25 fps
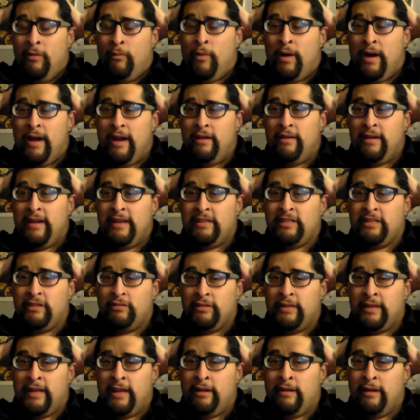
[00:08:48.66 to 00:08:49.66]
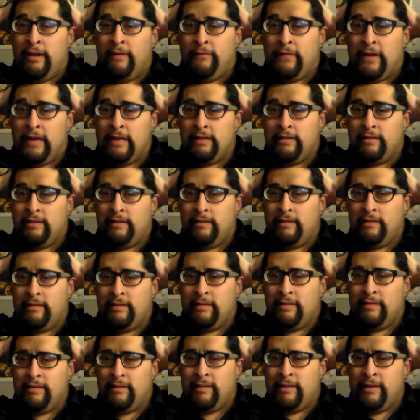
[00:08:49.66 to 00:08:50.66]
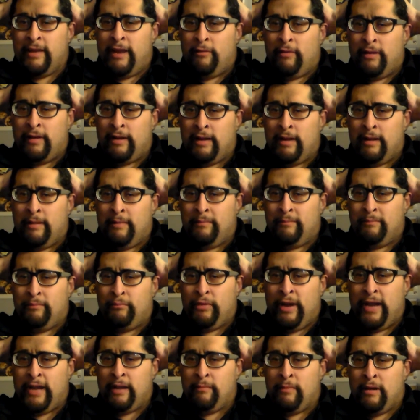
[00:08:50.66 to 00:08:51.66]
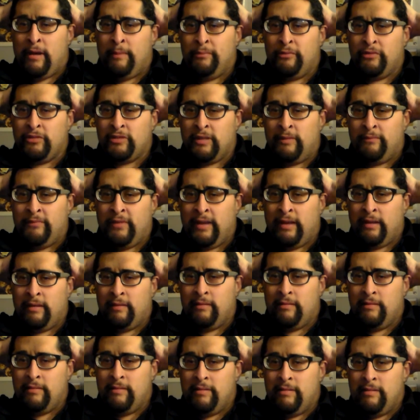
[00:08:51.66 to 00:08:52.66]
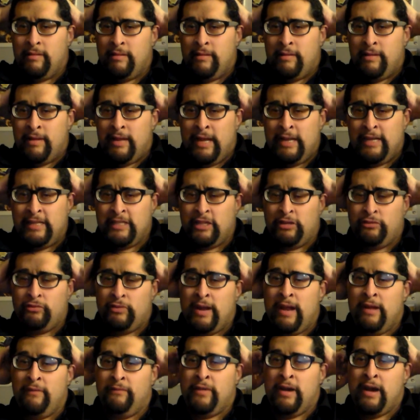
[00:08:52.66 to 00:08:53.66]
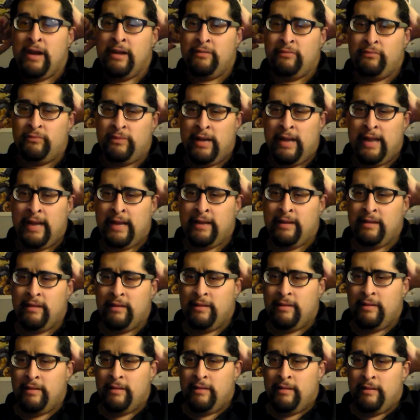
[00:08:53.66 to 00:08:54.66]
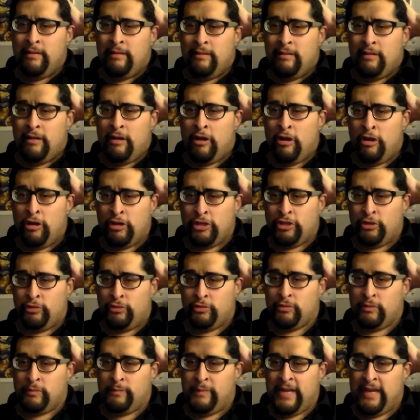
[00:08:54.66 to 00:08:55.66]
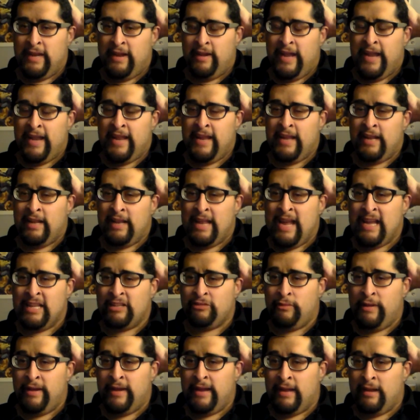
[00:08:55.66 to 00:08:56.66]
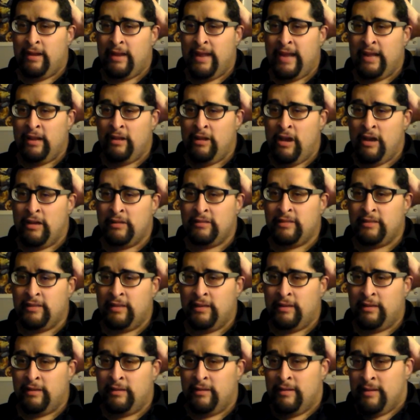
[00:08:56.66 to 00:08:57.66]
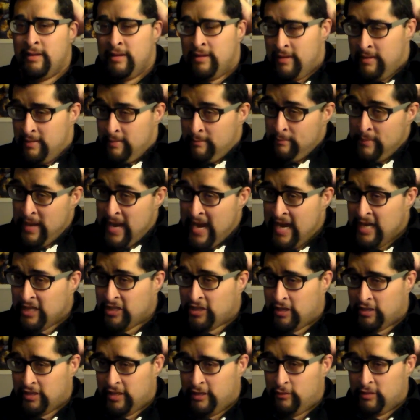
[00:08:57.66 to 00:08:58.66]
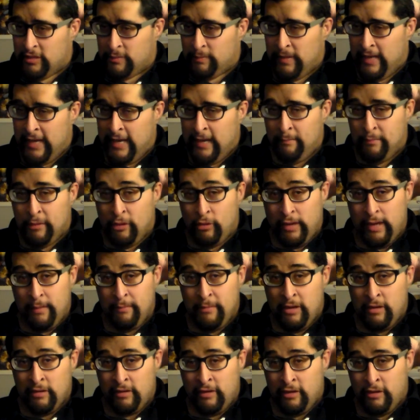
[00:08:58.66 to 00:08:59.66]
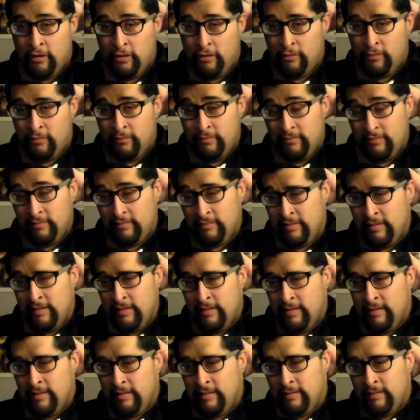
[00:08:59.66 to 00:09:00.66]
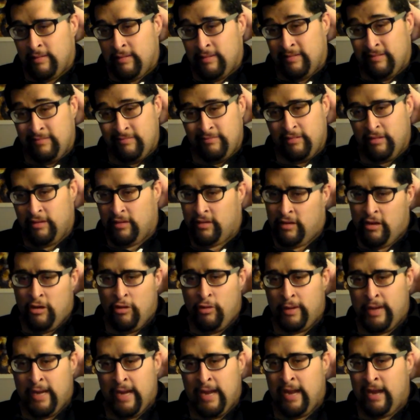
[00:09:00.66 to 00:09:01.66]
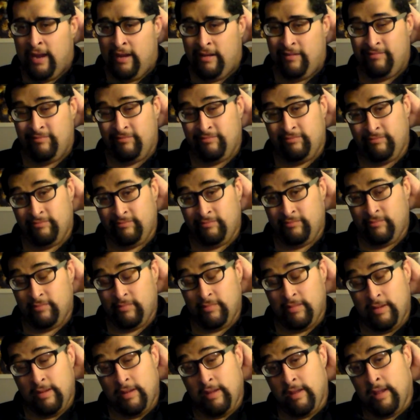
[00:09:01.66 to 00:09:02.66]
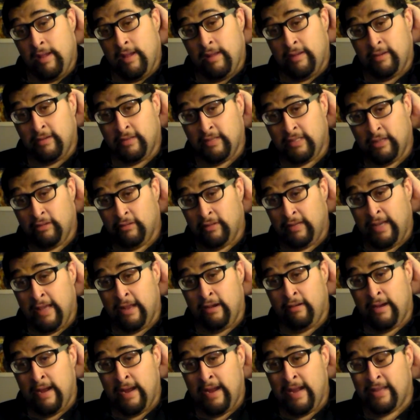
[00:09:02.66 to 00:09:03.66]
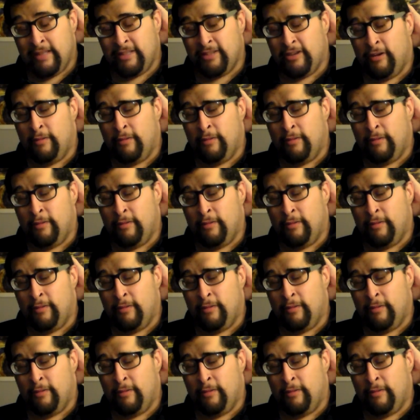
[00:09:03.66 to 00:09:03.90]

Why are they still together? I thought they were gonna break them up or something. At least that's what I thought when like R-Truth was being an idiot last week and like lost the match because he was playing Pokemon Go. Okay, they're still together, I guess.